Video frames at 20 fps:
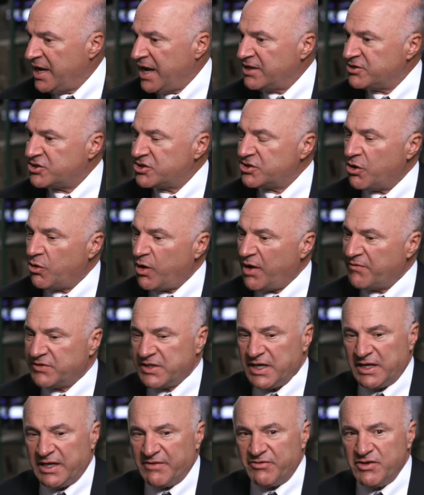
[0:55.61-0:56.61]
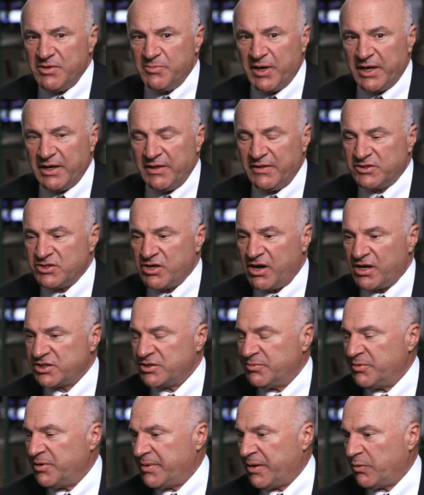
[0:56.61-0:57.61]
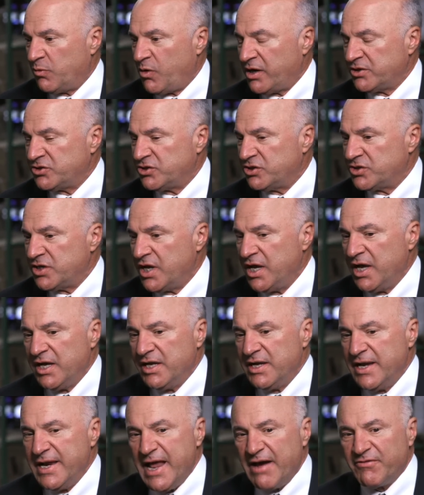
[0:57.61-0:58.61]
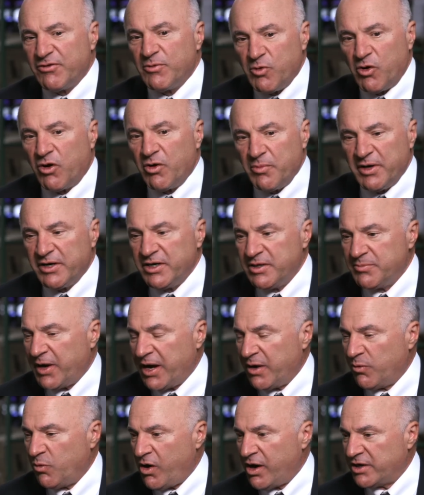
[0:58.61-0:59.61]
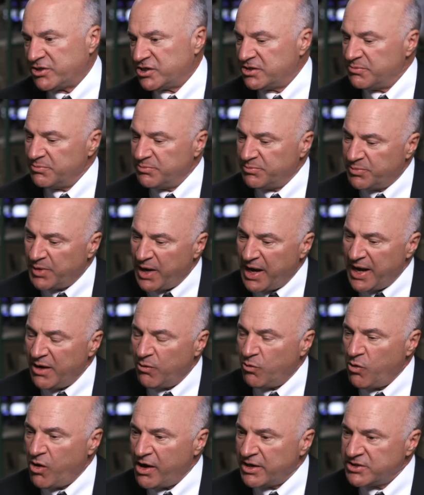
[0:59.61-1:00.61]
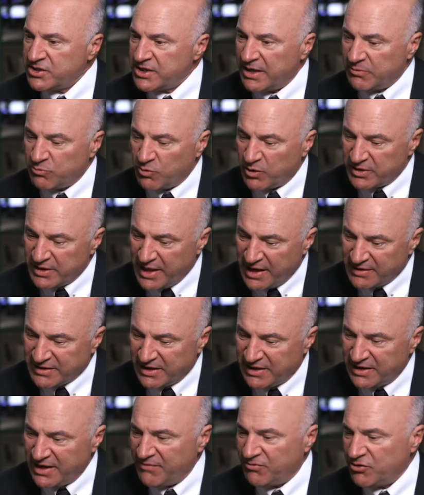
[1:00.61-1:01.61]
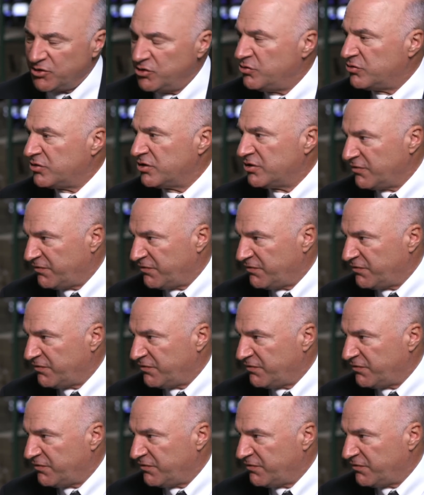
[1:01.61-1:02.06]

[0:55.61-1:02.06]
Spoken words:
And so I tell everybody that talks to me about watches, never borrow money to buy a watch. Buy a watch at the level you can